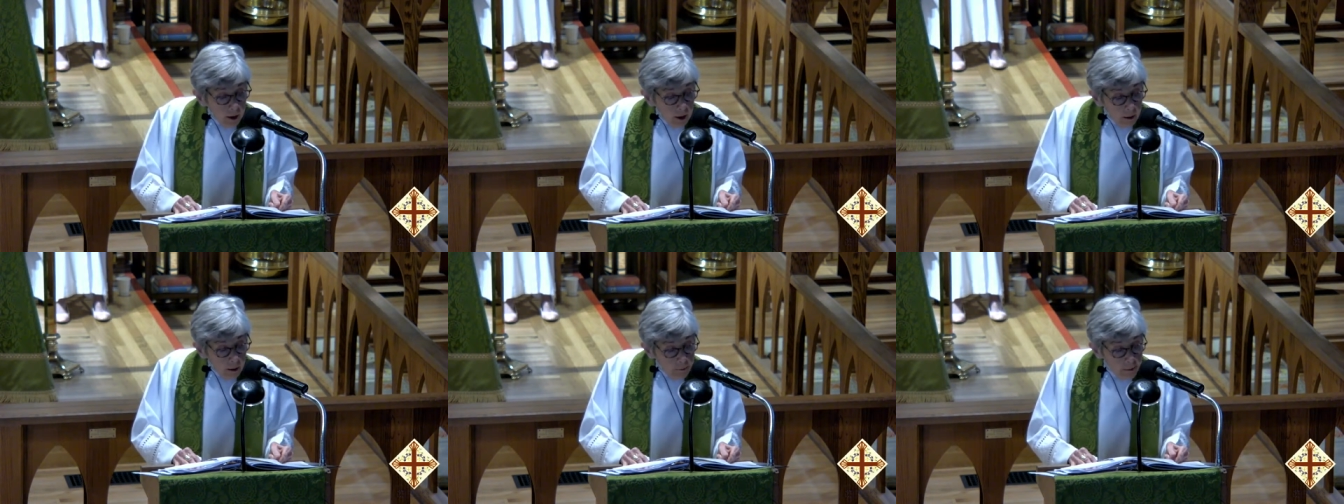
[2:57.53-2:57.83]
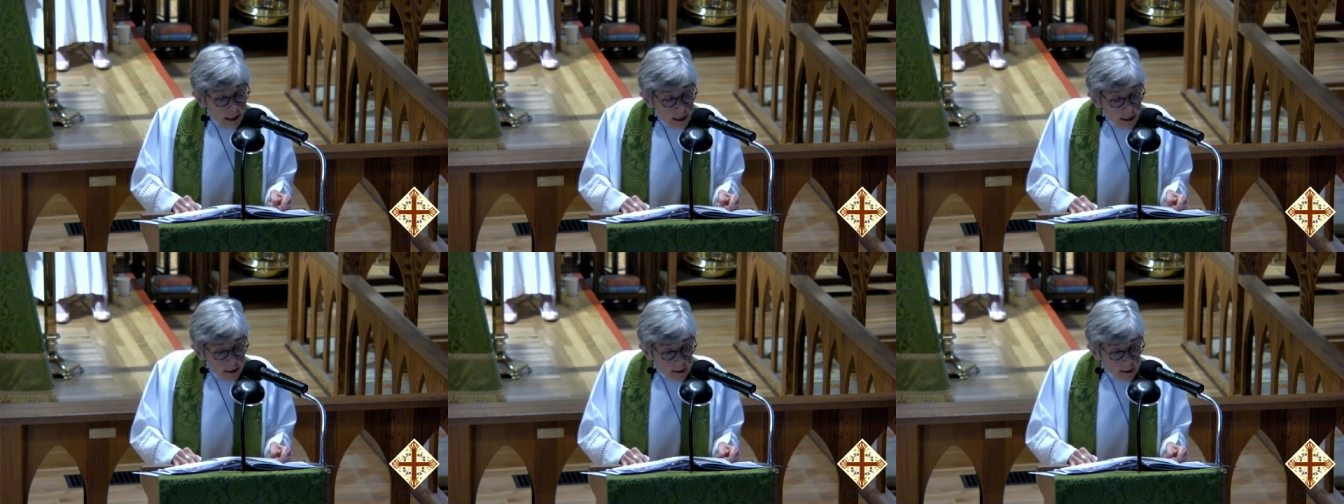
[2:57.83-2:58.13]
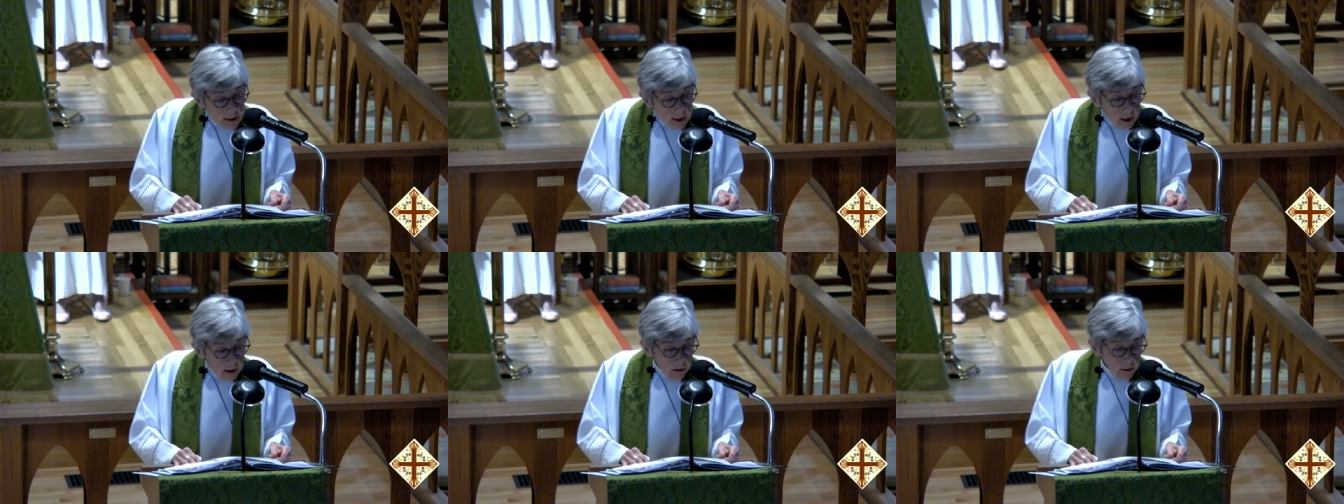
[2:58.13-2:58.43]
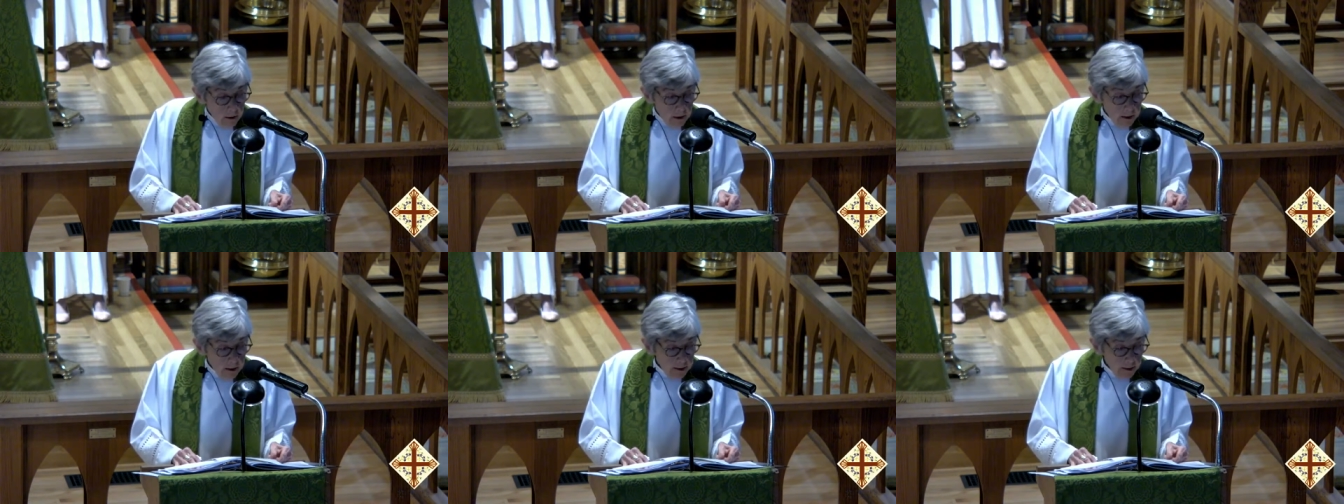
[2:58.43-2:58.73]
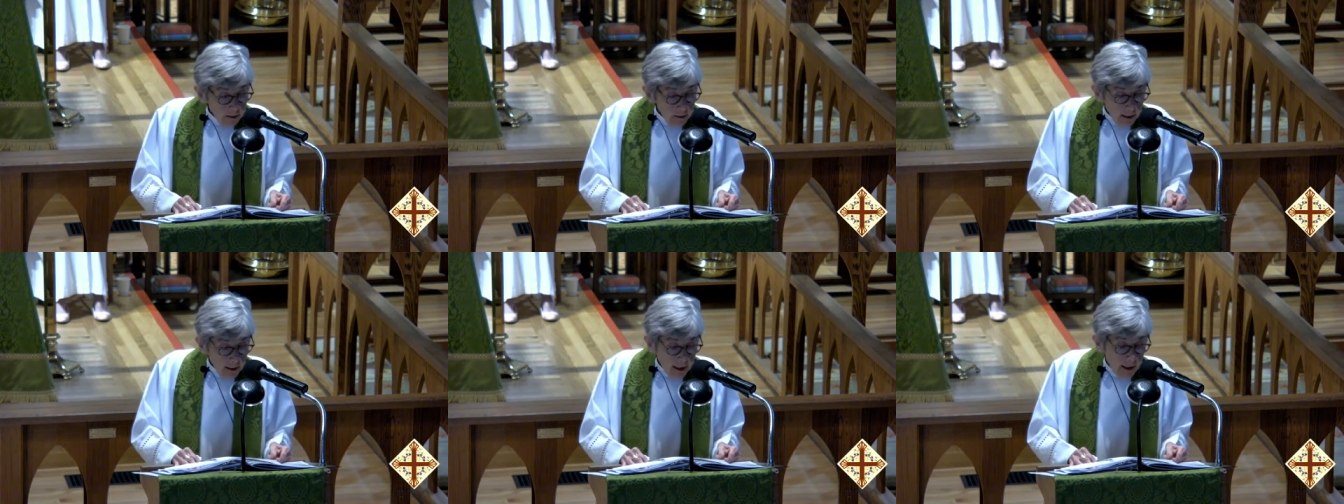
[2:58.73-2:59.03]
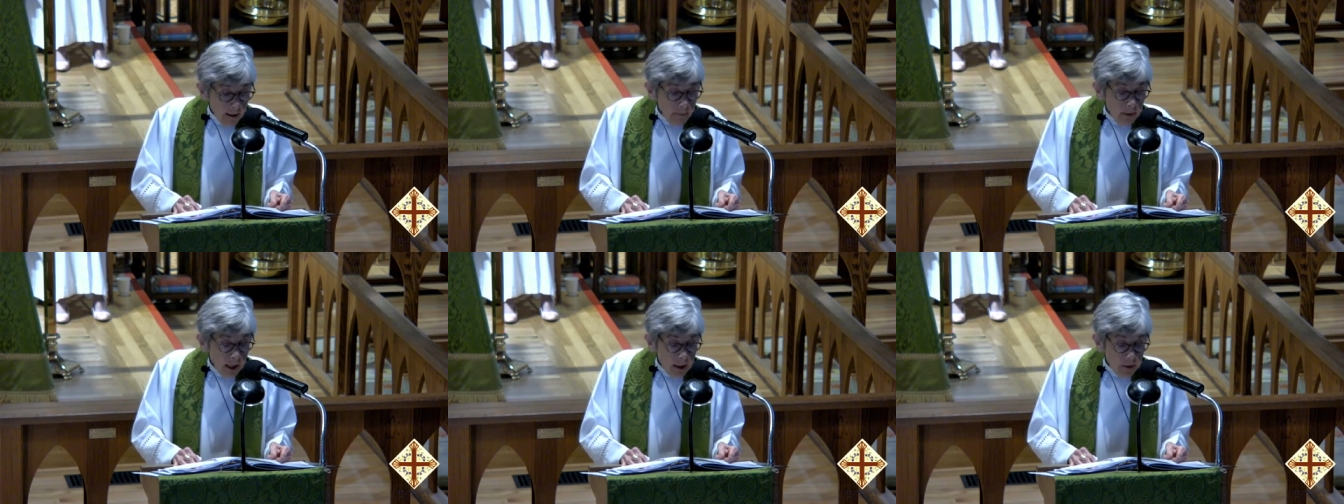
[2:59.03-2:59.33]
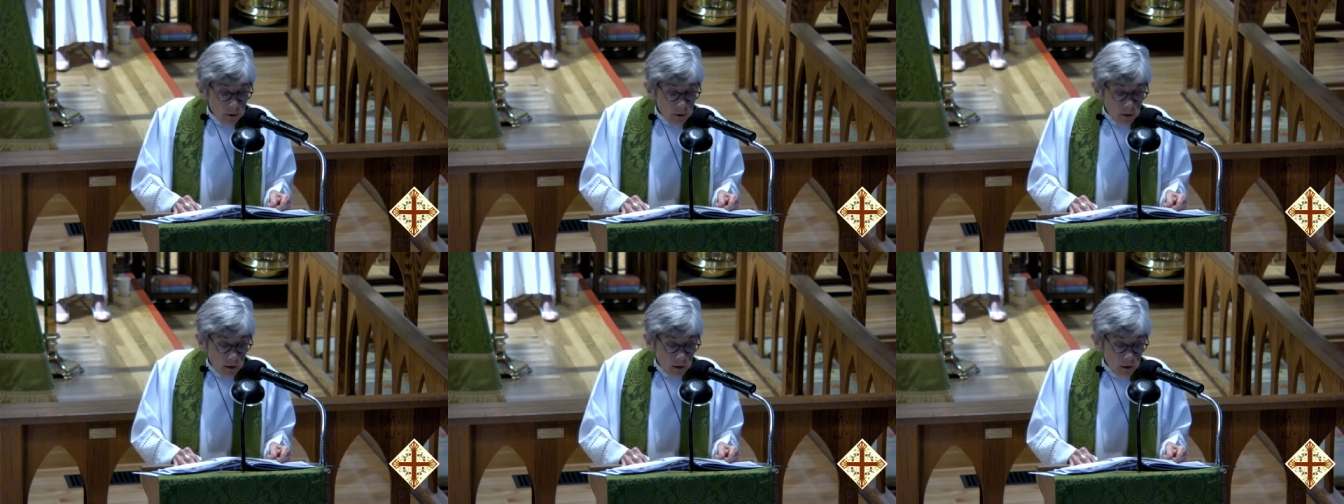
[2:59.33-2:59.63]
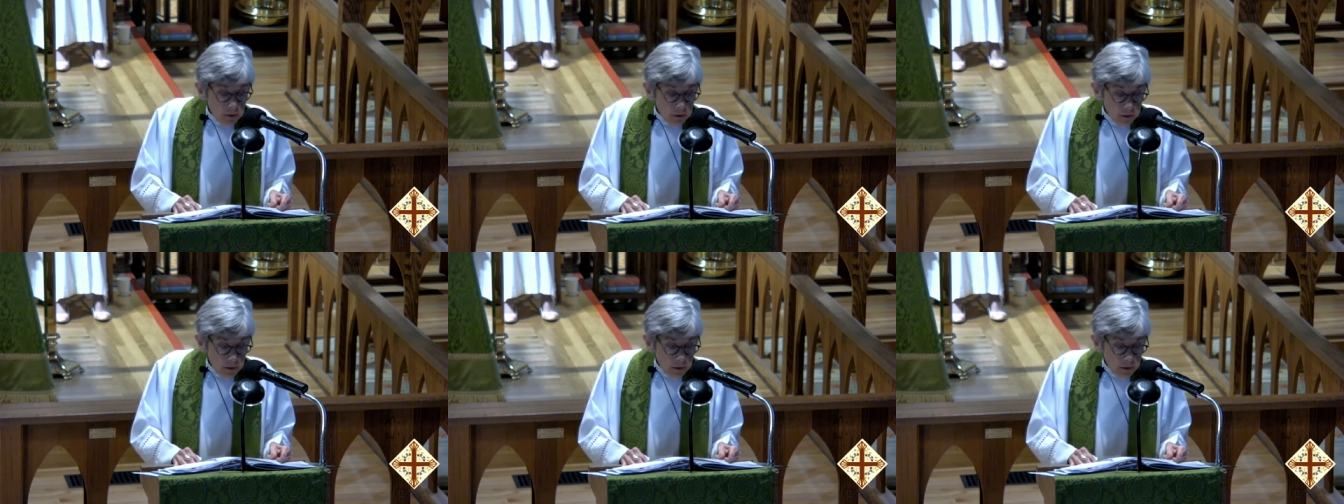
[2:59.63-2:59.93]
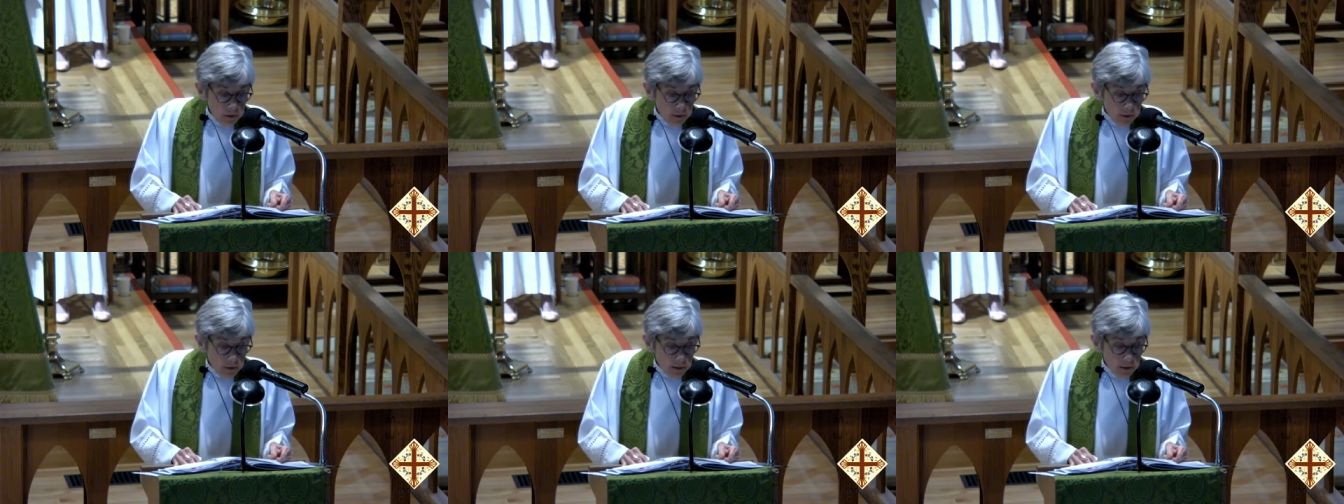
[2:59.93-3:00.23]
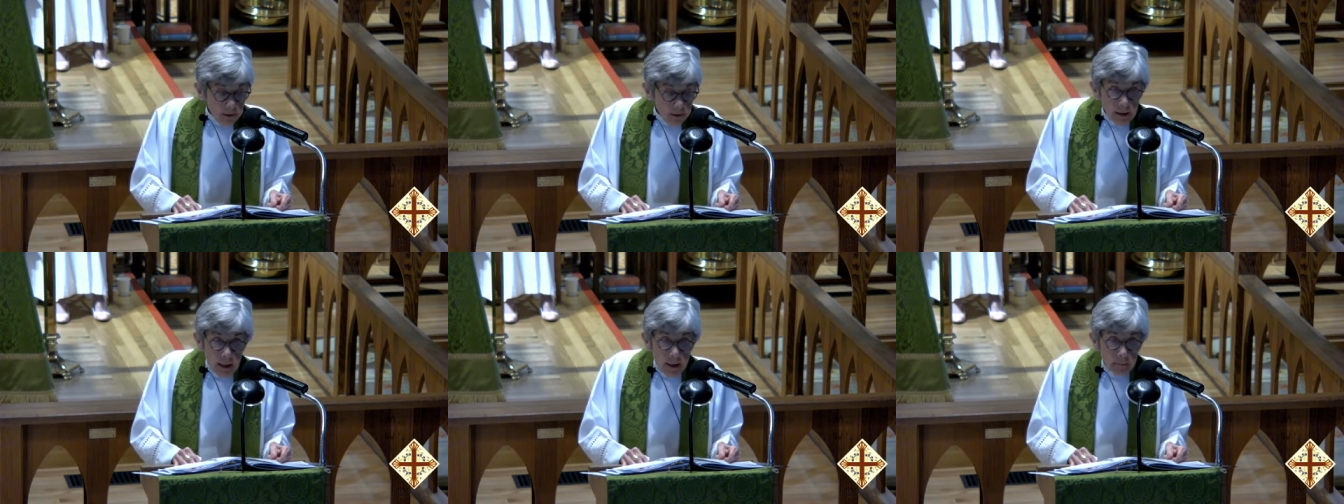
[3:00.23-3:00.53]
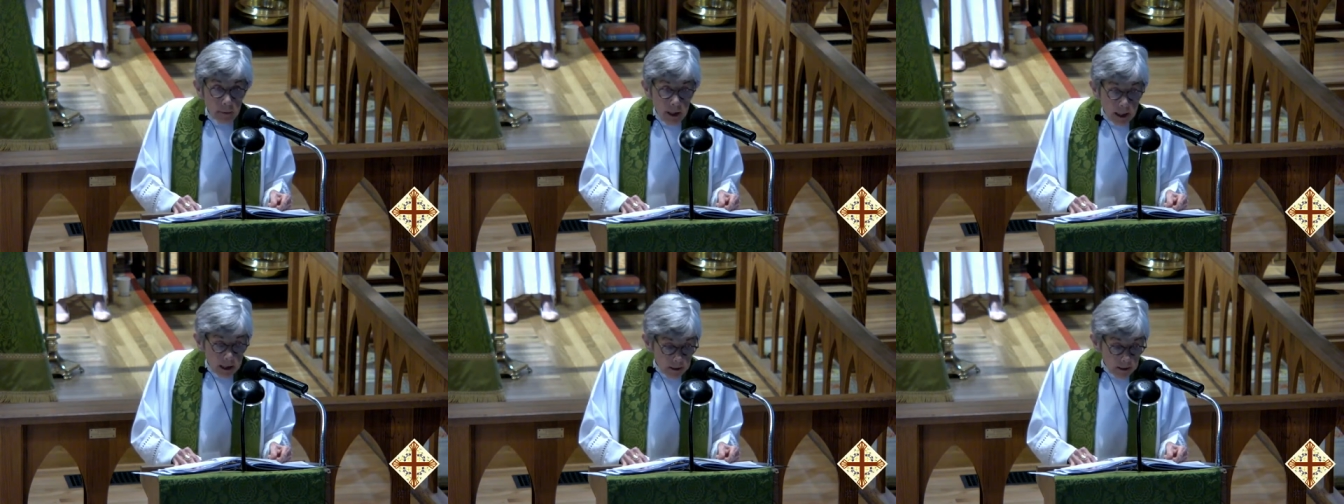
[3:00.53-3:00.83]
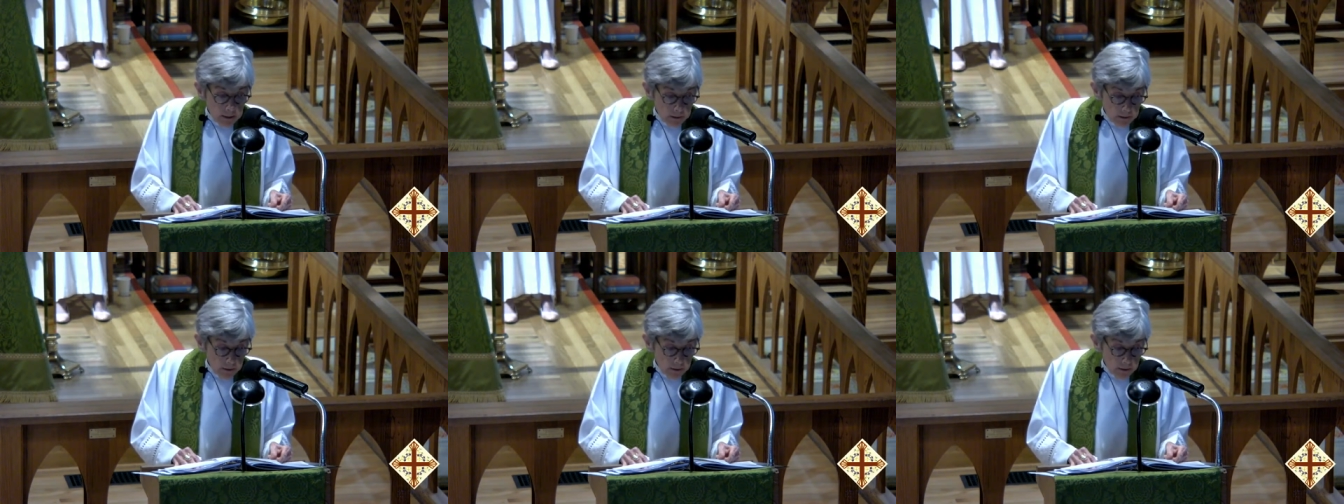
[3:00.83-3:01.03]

Many scholars claim that Jesus claimed his